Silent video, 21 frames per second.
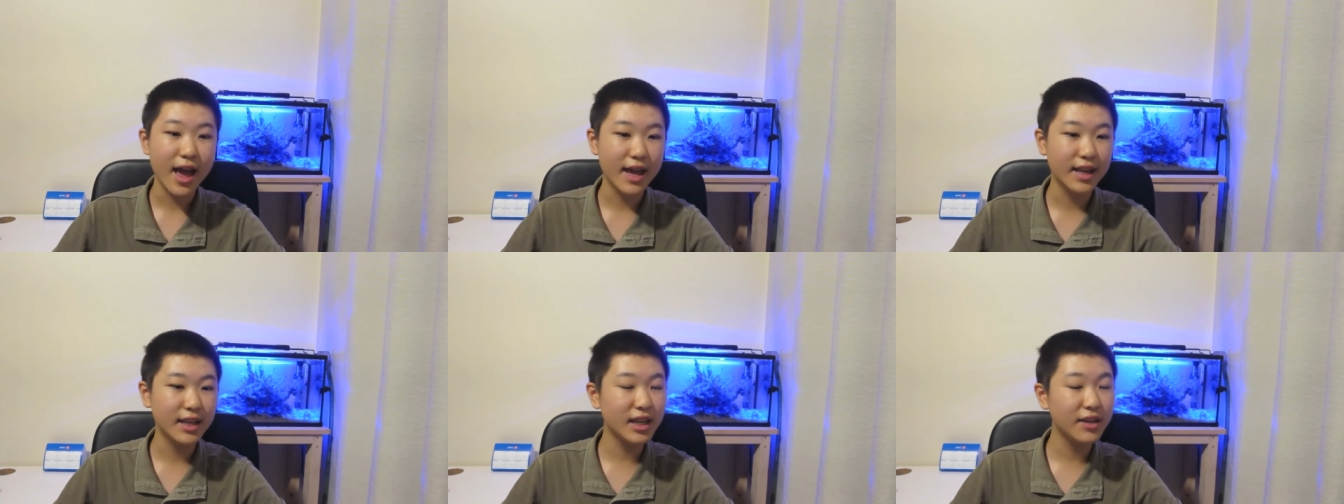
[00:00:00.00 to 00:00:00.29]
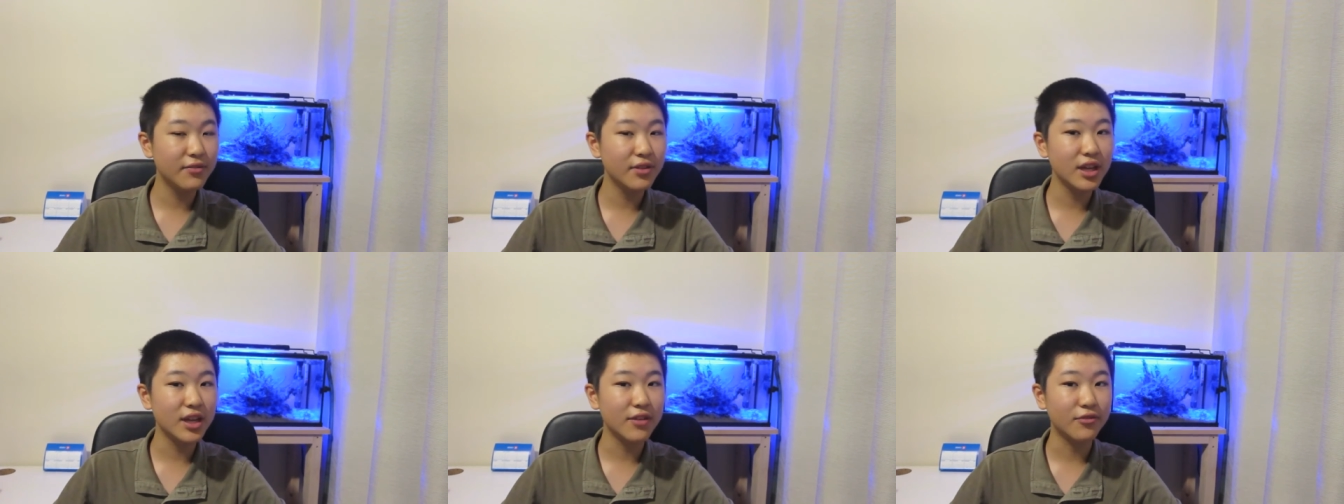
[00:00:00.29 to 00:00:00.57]
and
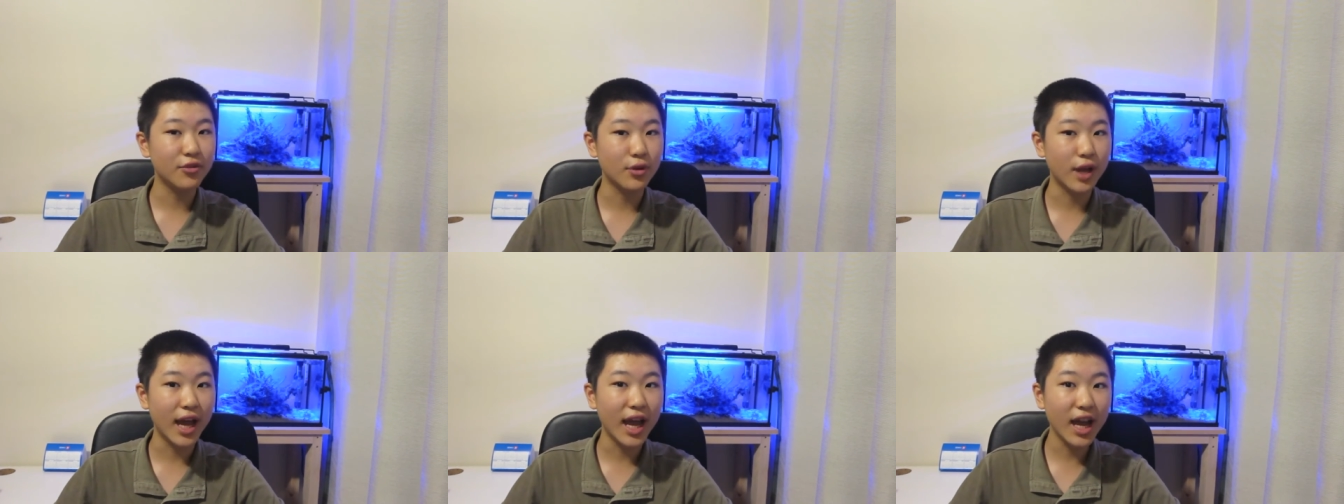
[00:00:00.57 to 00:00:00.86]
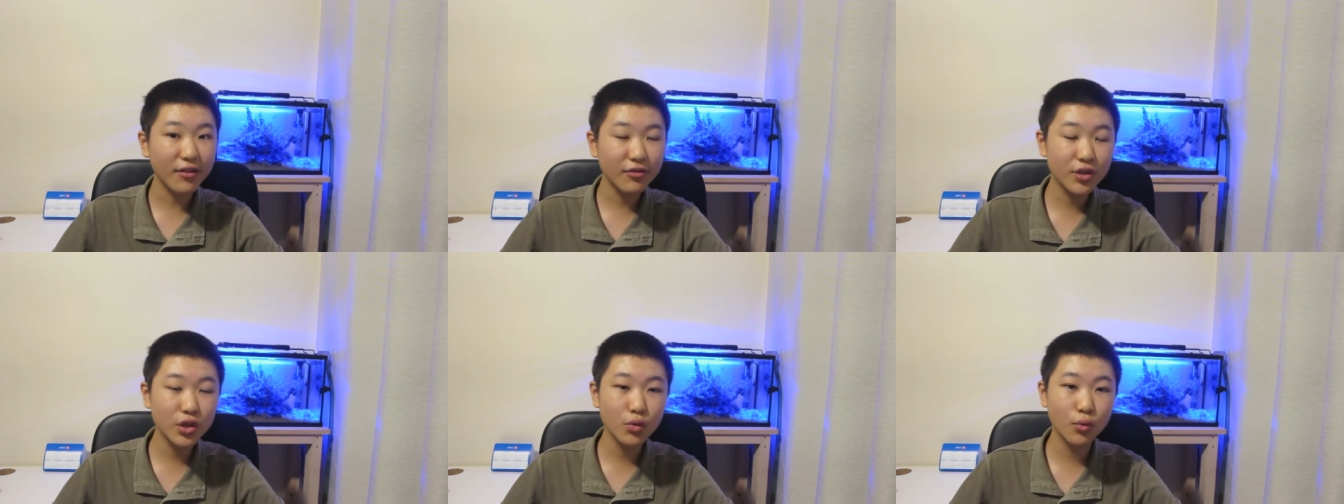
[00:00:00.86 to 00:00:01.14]
even if you
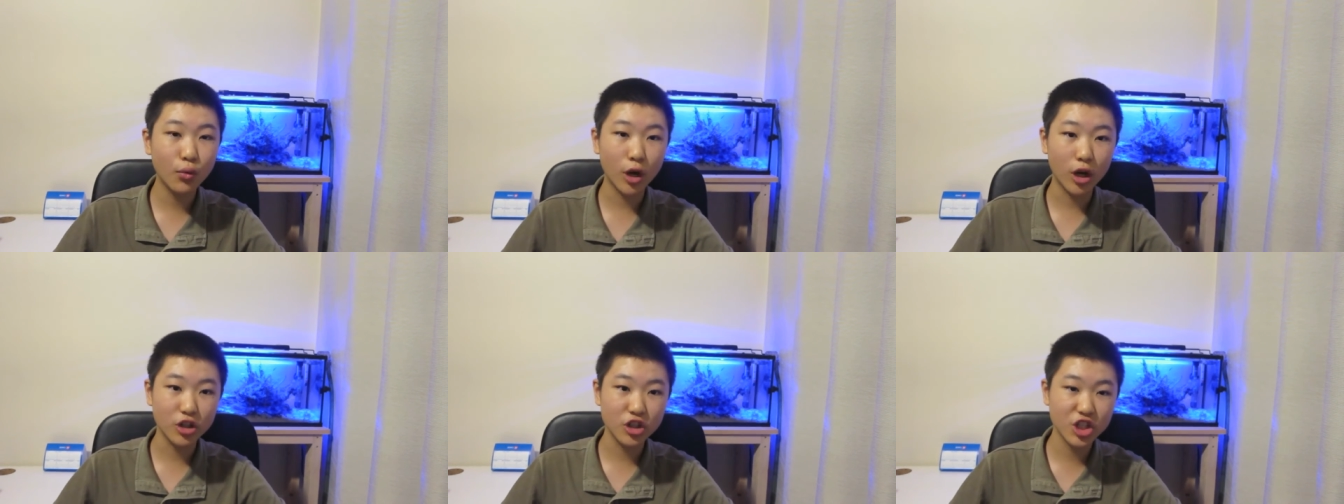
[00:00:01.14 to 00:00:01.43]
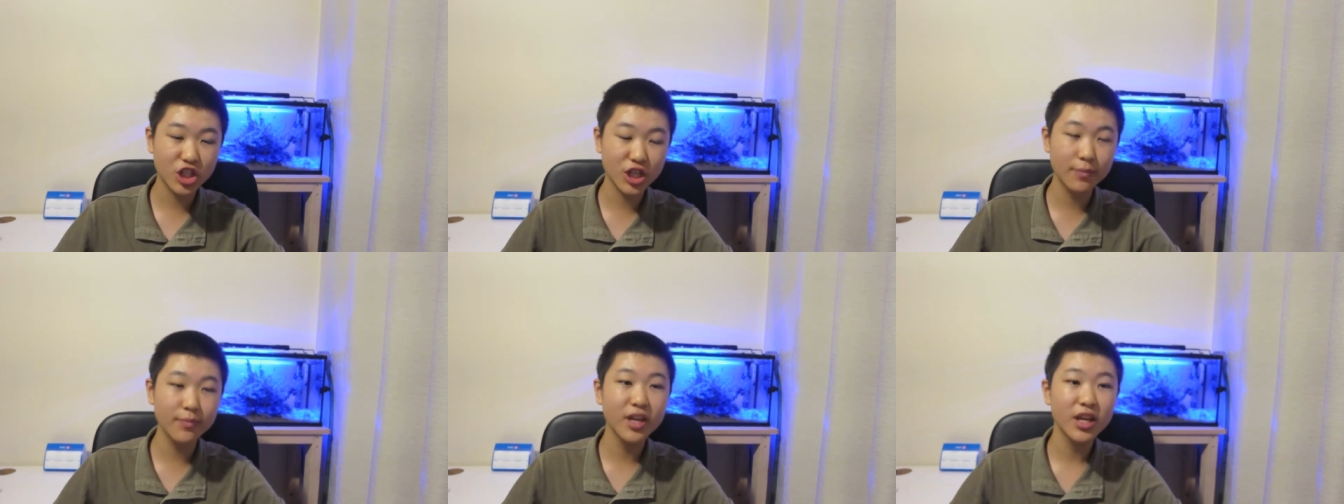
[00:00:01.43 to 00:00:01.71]
have to
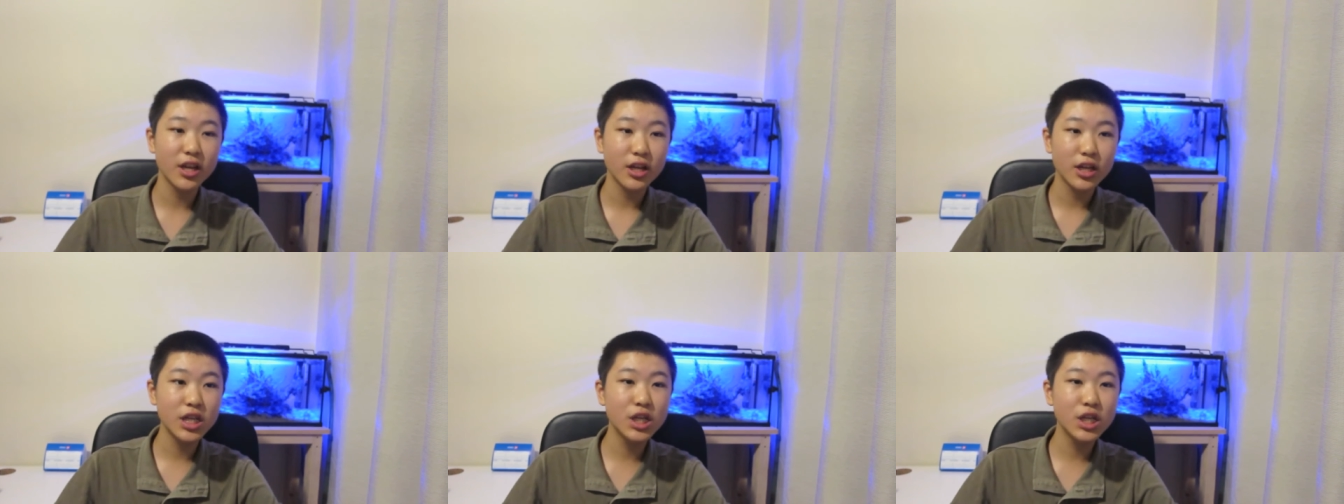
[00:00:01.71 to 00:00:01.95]
wash them